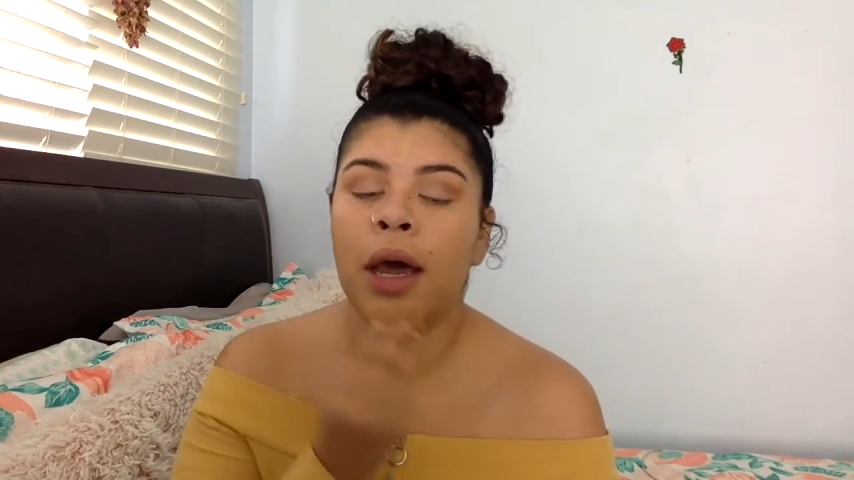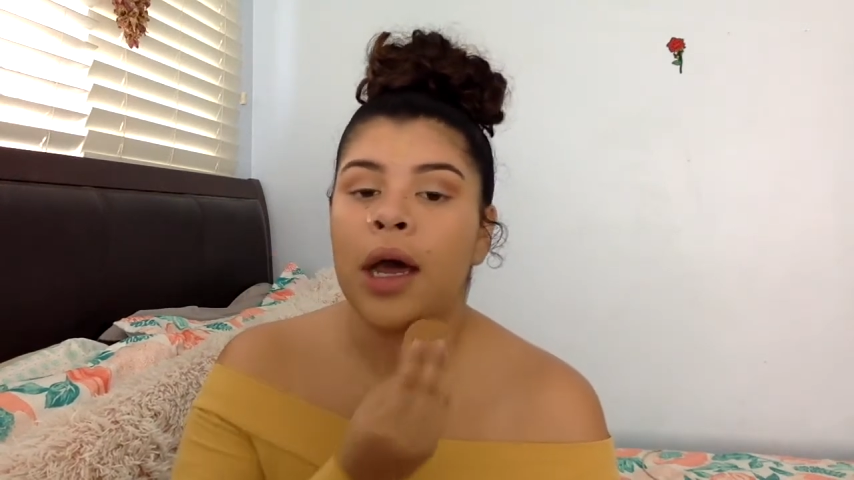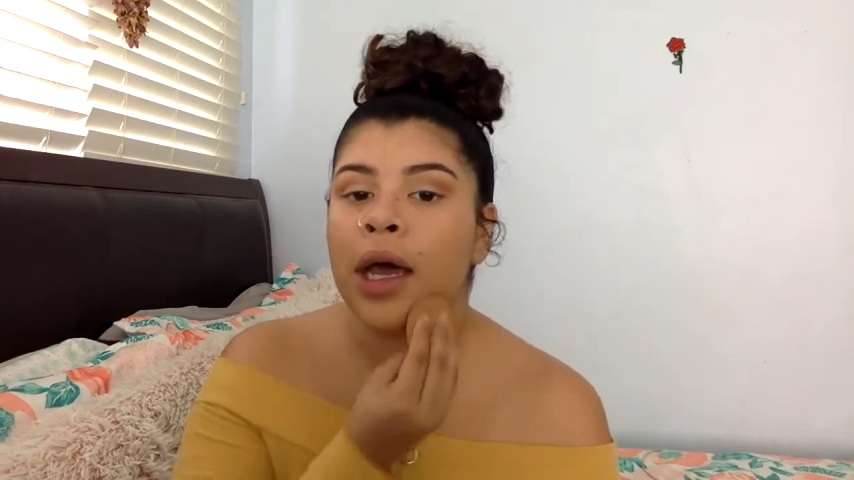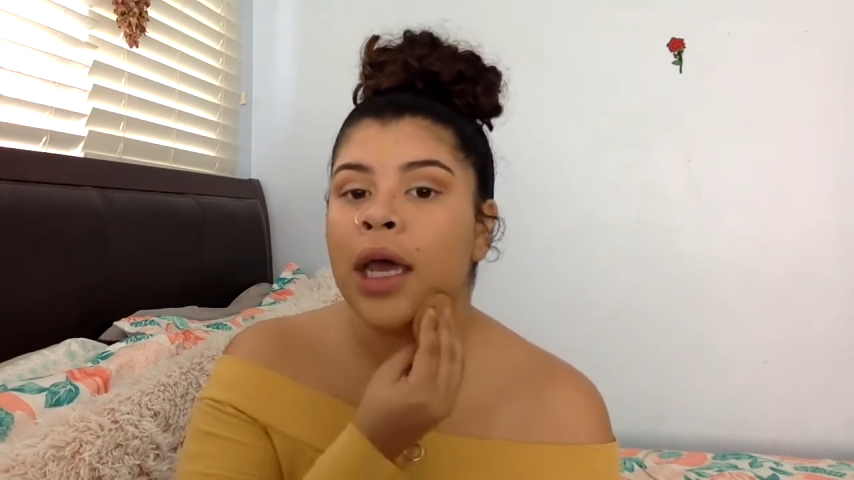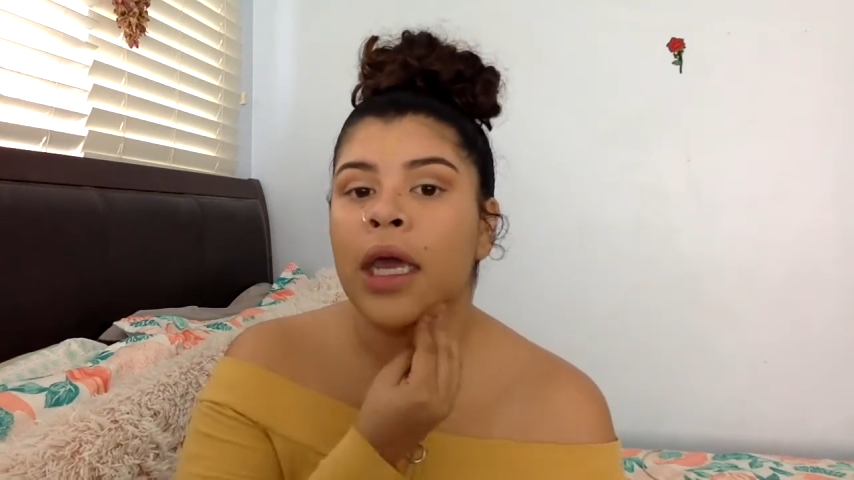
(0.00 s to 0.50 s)

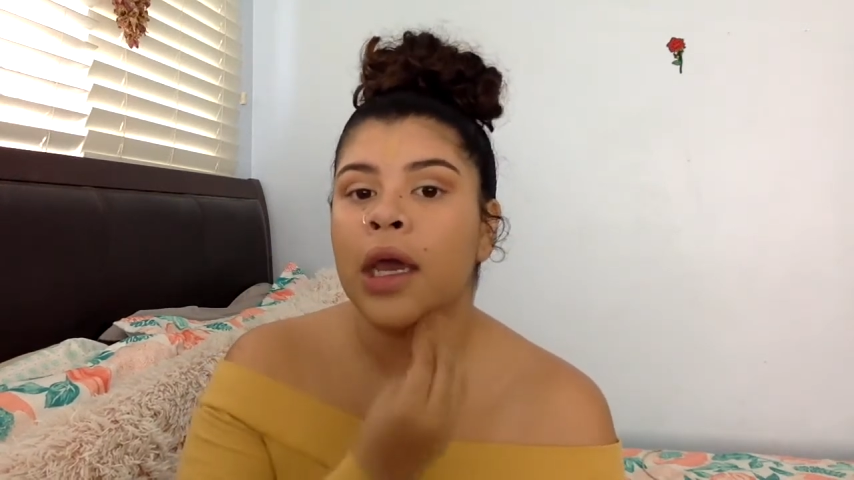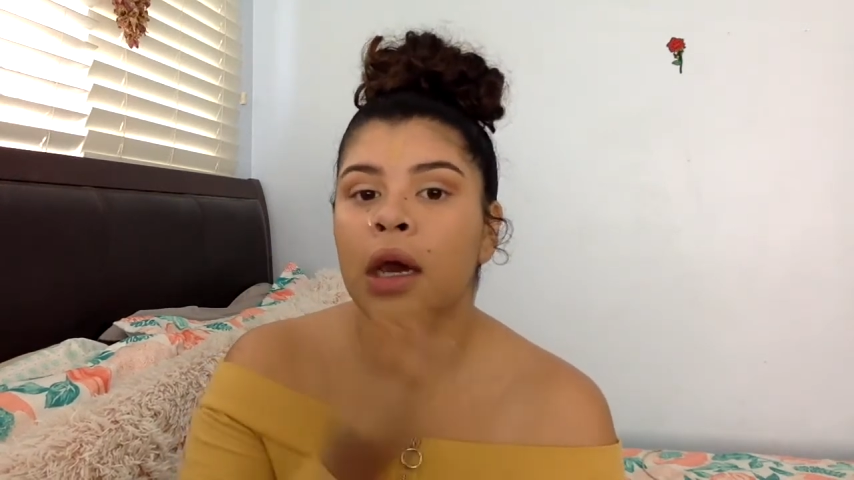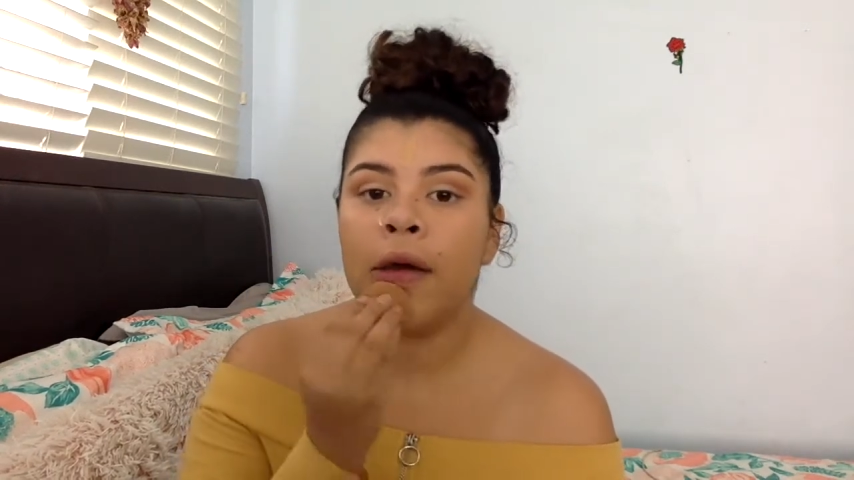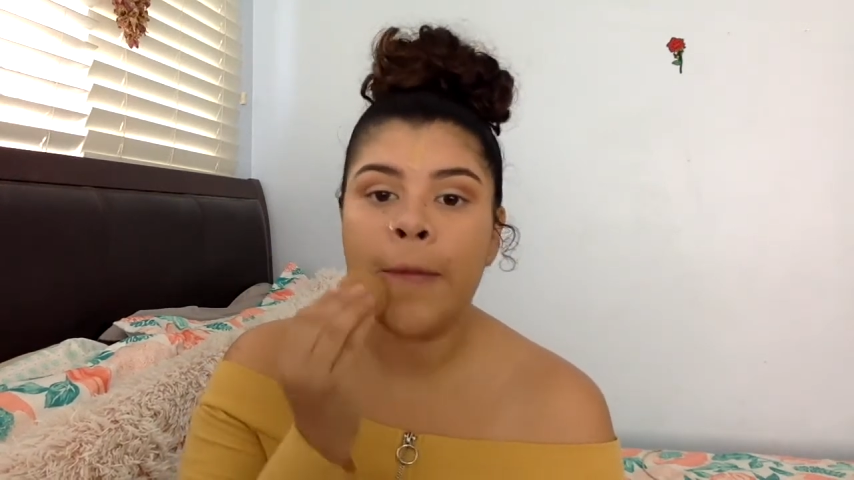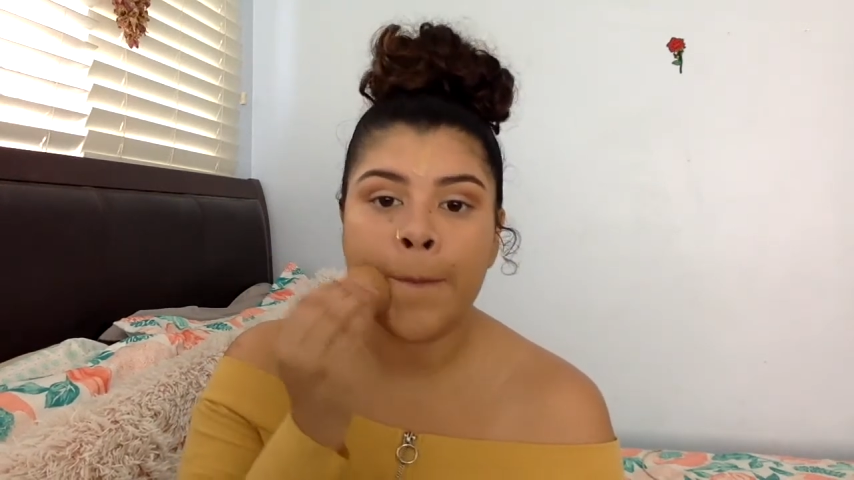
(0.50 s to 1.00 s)

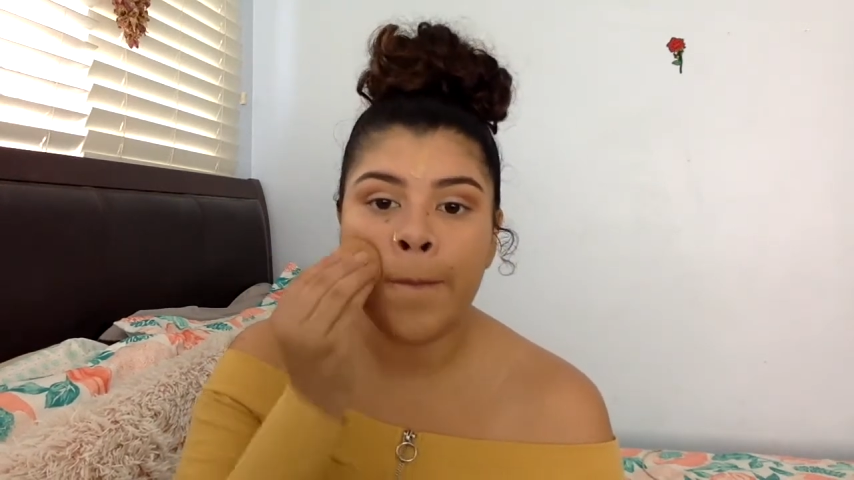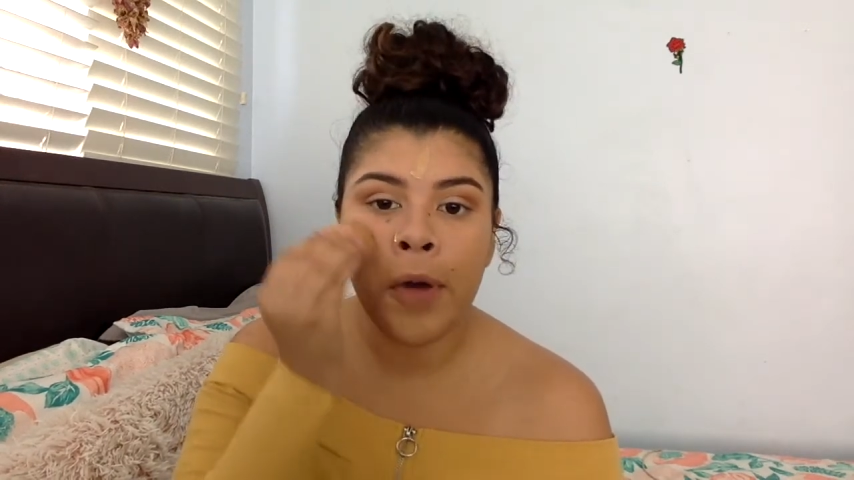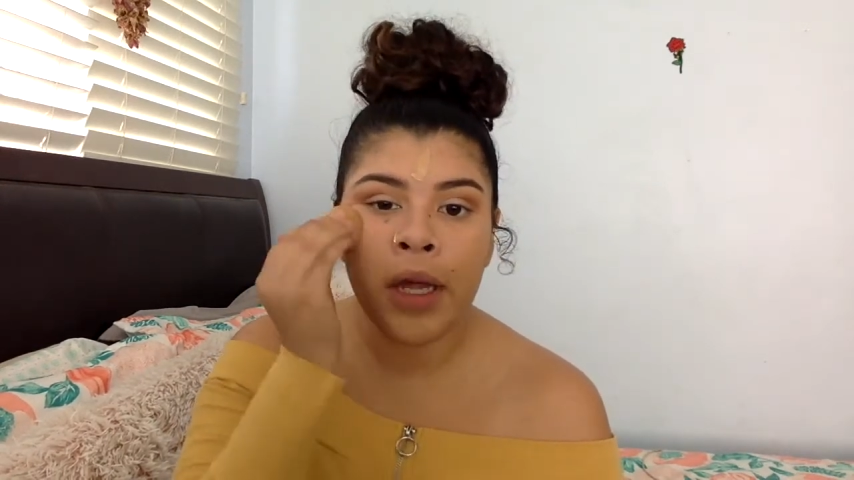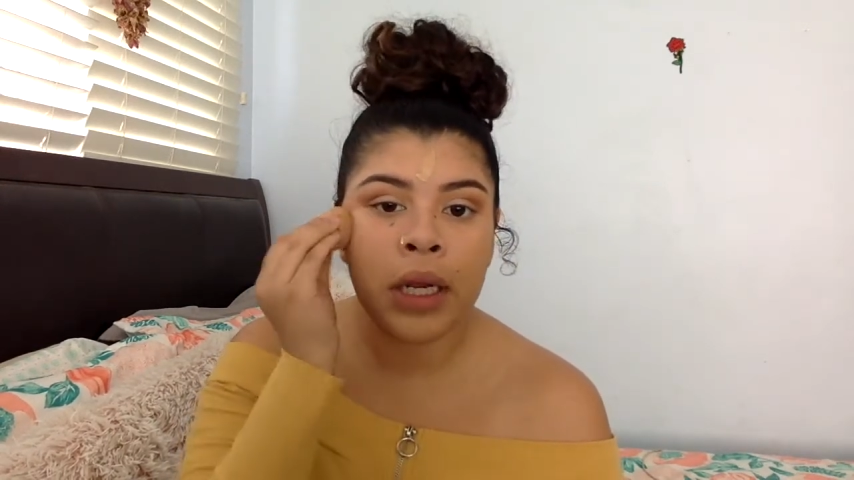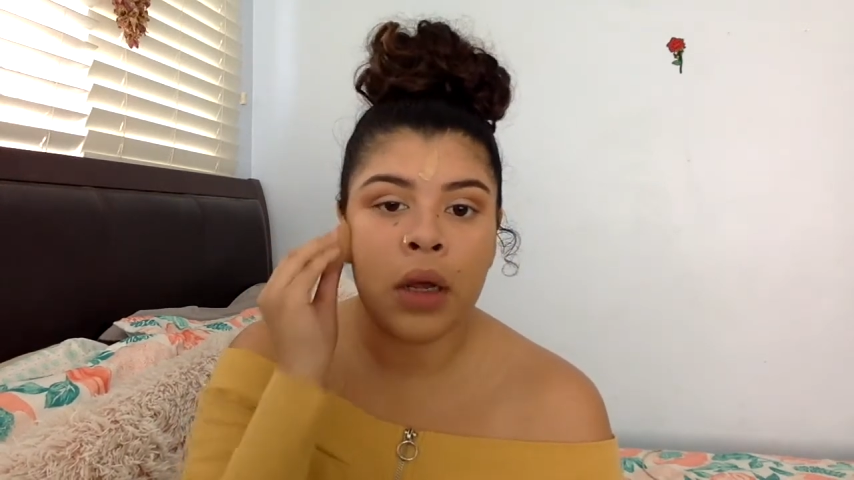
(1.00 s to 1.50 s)
I
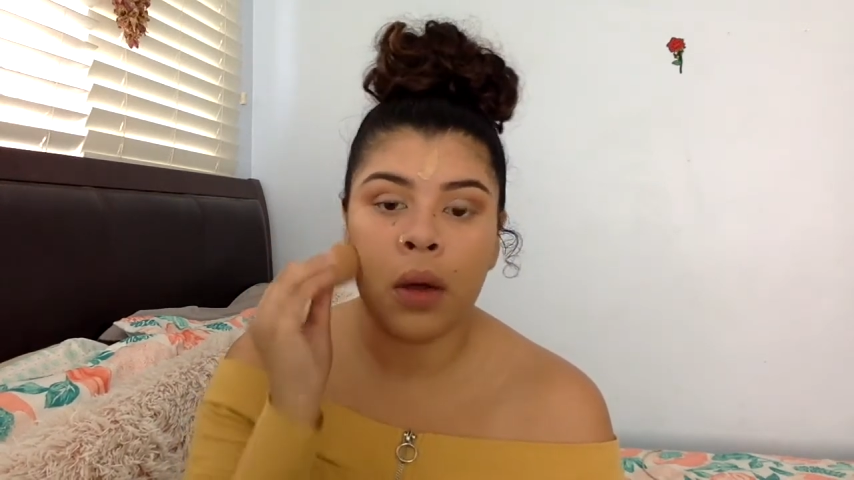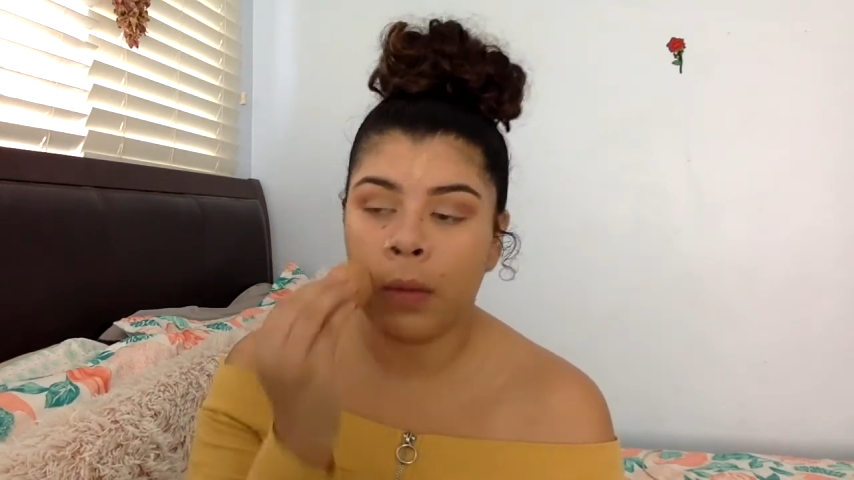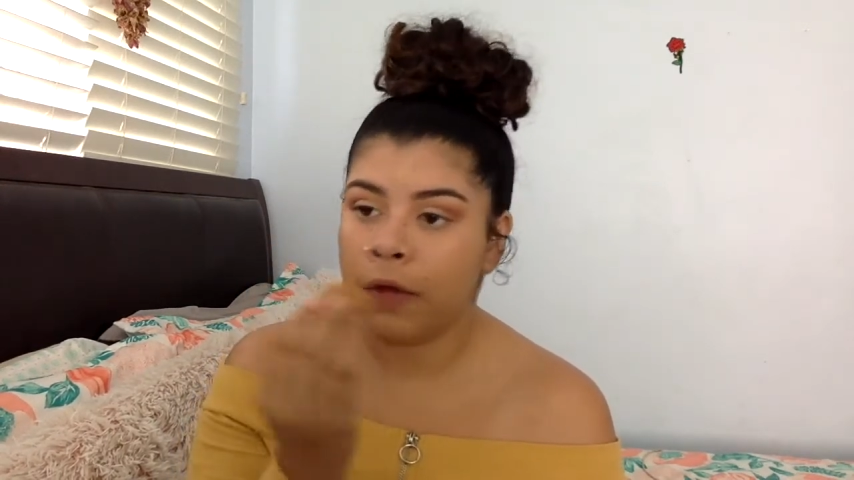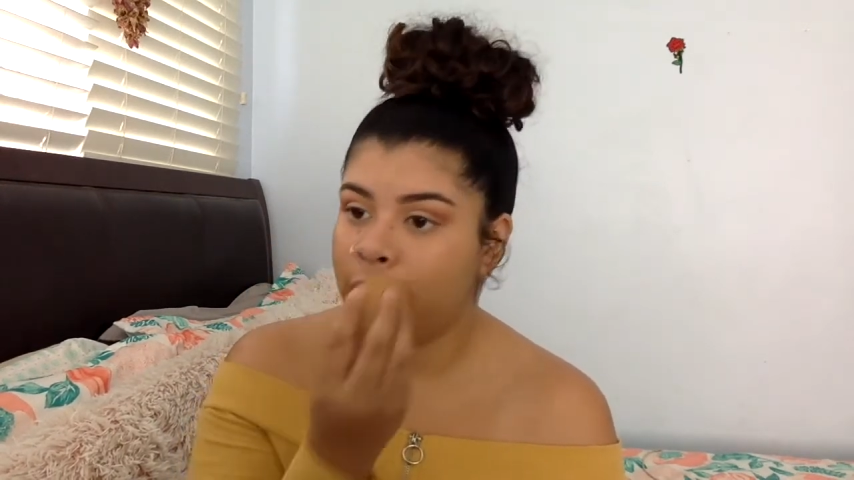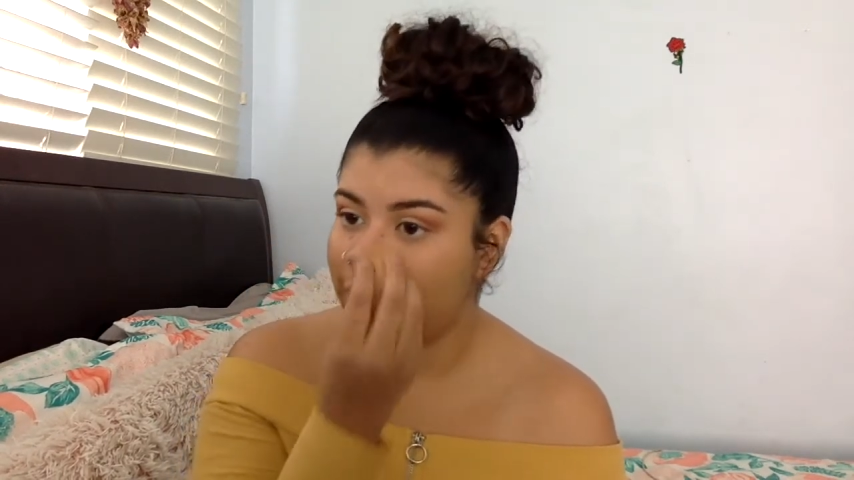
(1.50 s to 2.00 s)
put it on
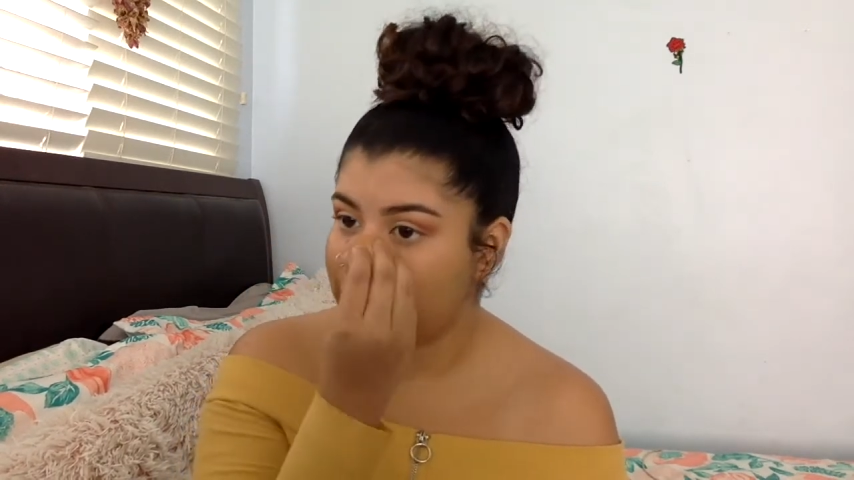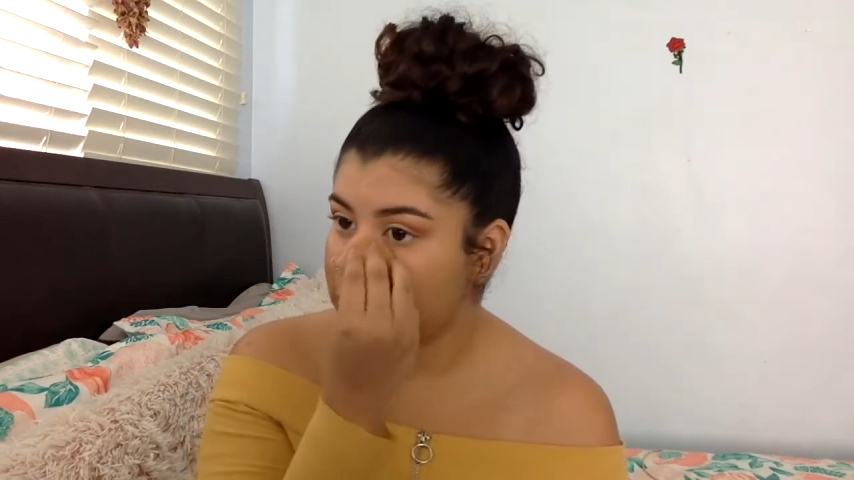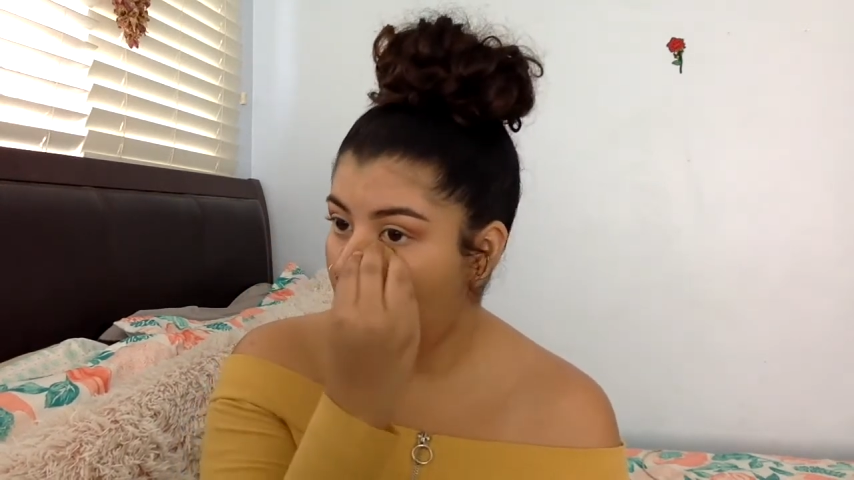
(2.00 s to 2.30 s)
my face